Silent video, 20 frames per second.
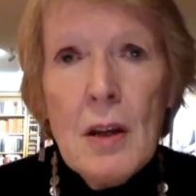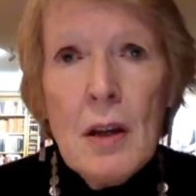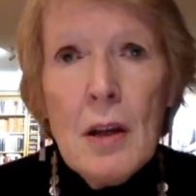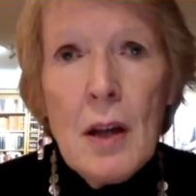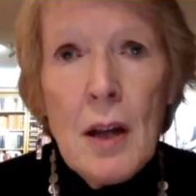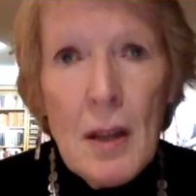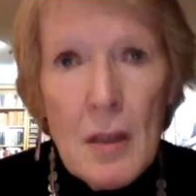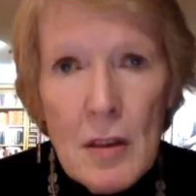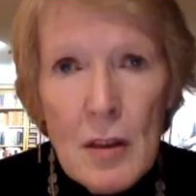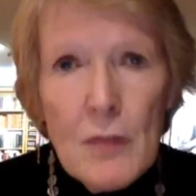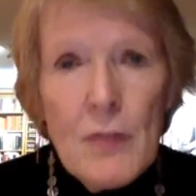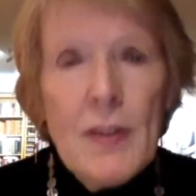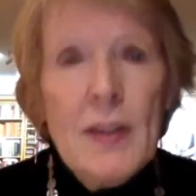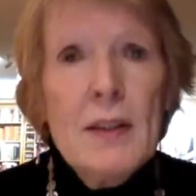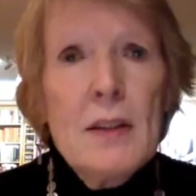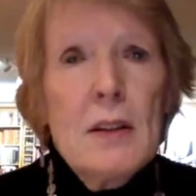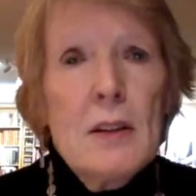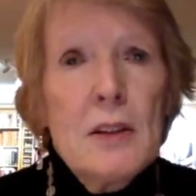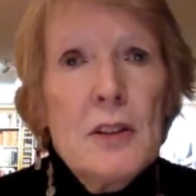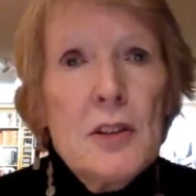and the
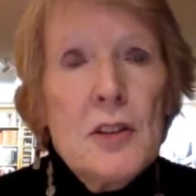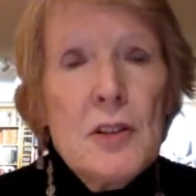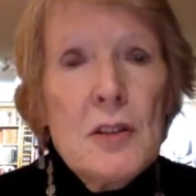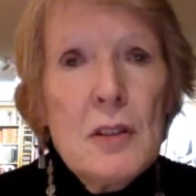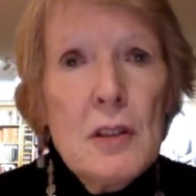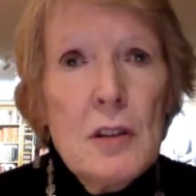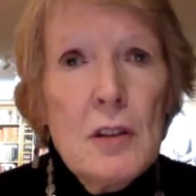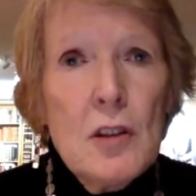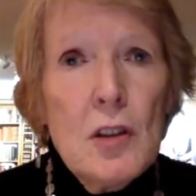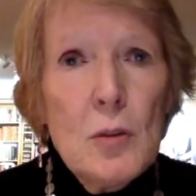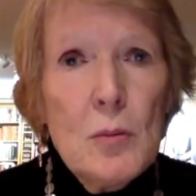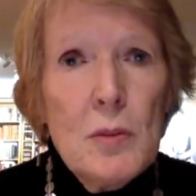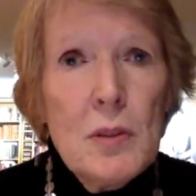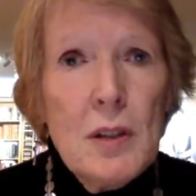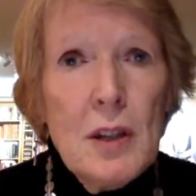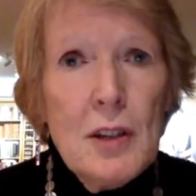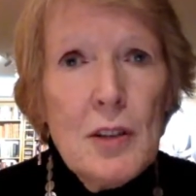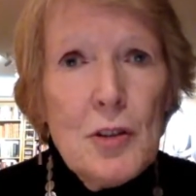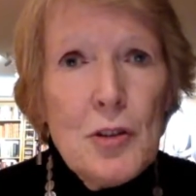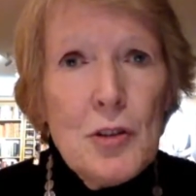vilest in human
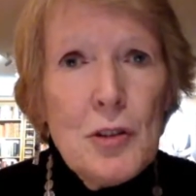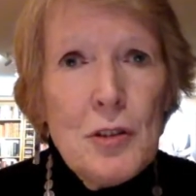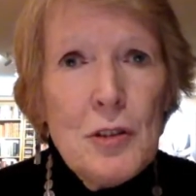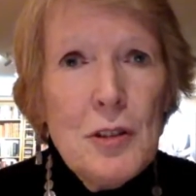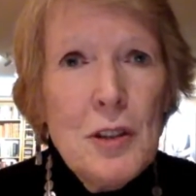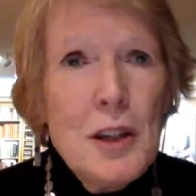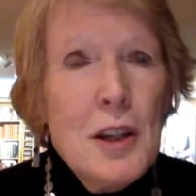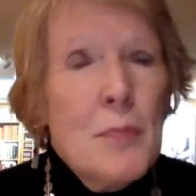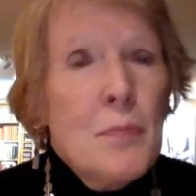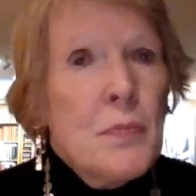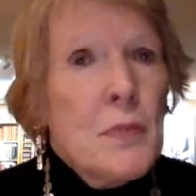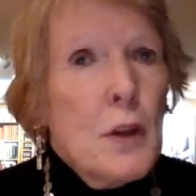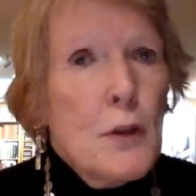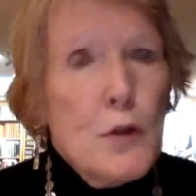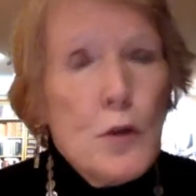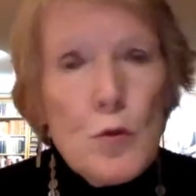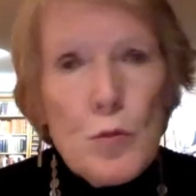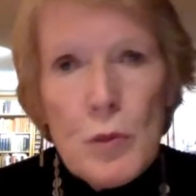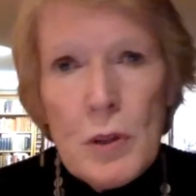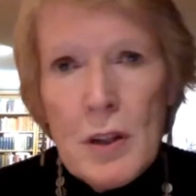nature if
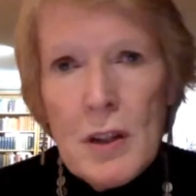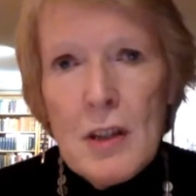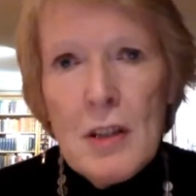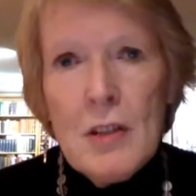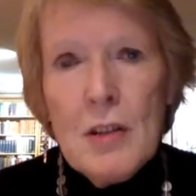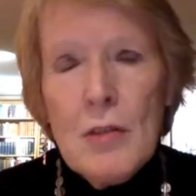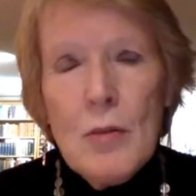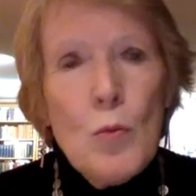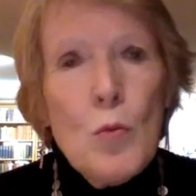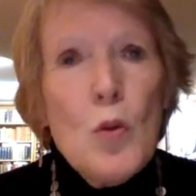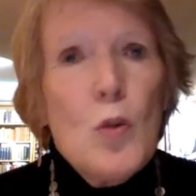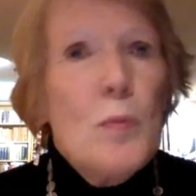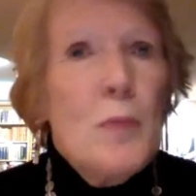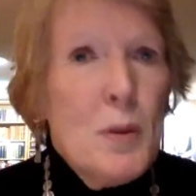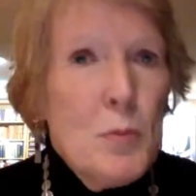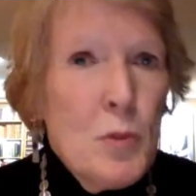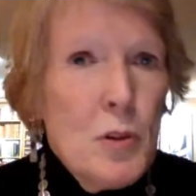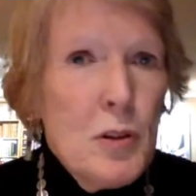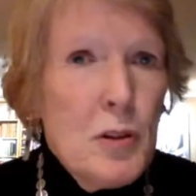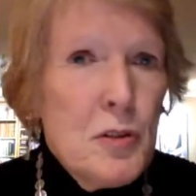you read war
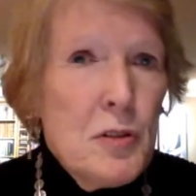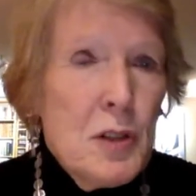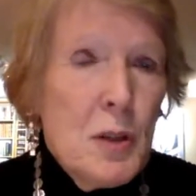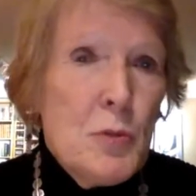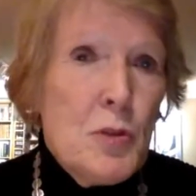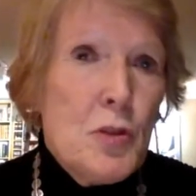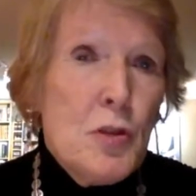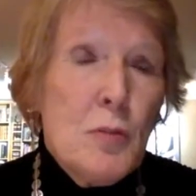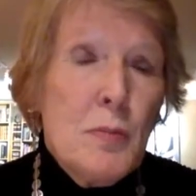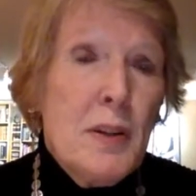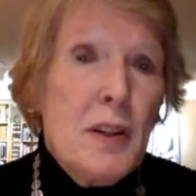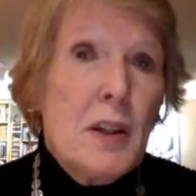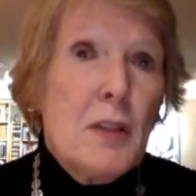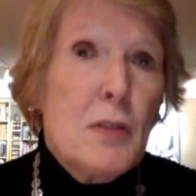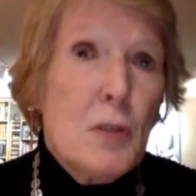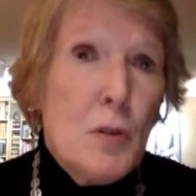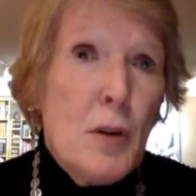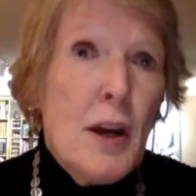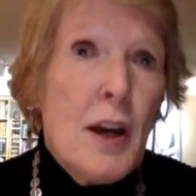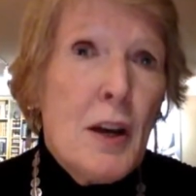memoirs and i'm sure many of
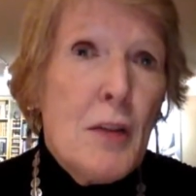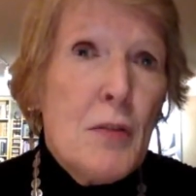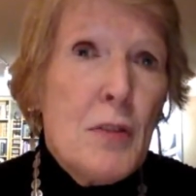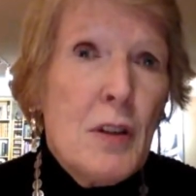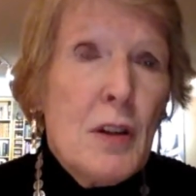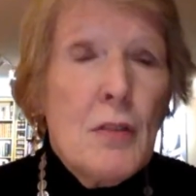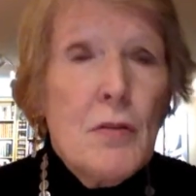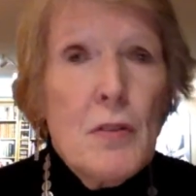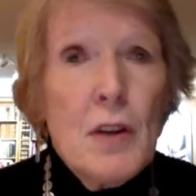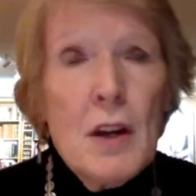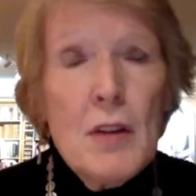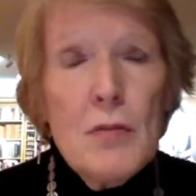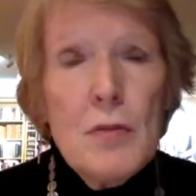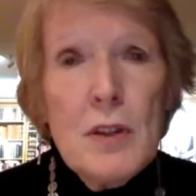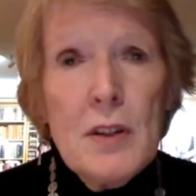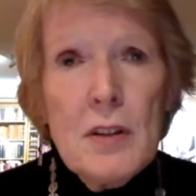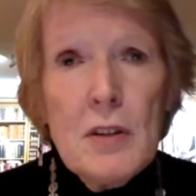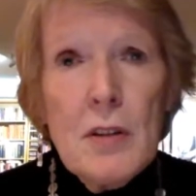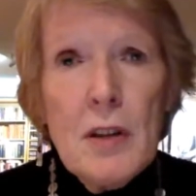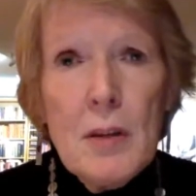you have and i've, I've
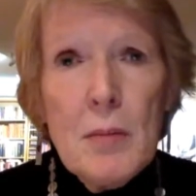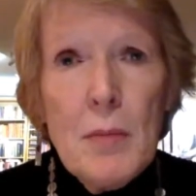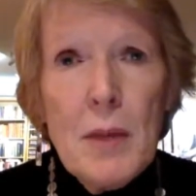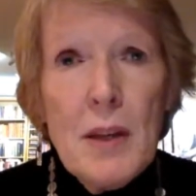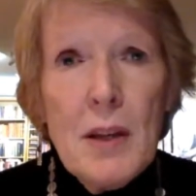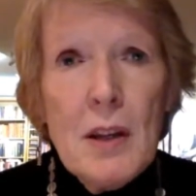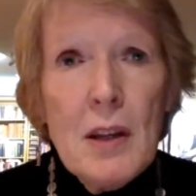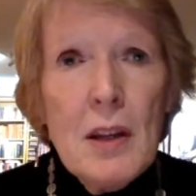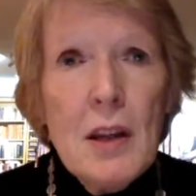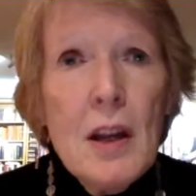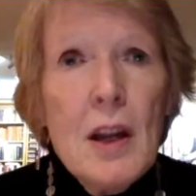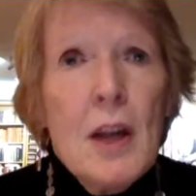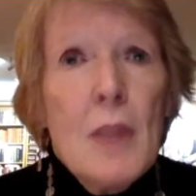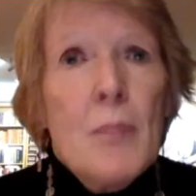read a great many